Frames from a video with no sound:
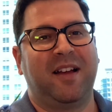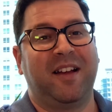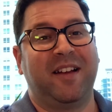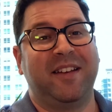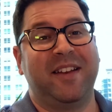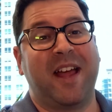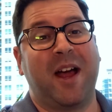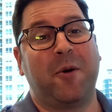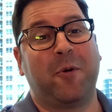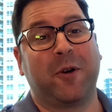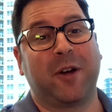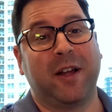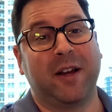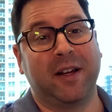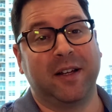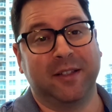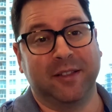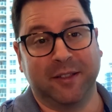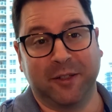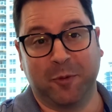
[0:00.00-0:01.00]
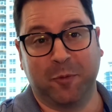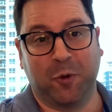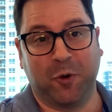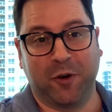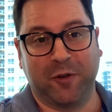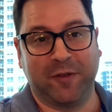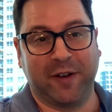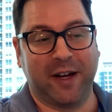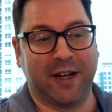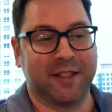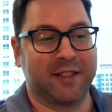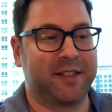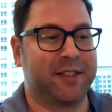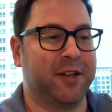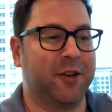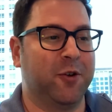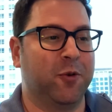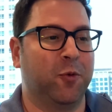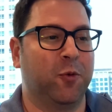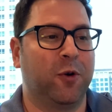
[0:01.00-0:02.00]
Now we're getting a little more advanced.
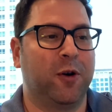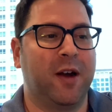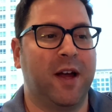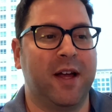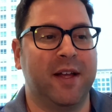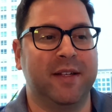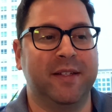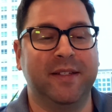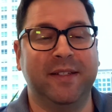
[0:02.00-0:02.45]
So we're at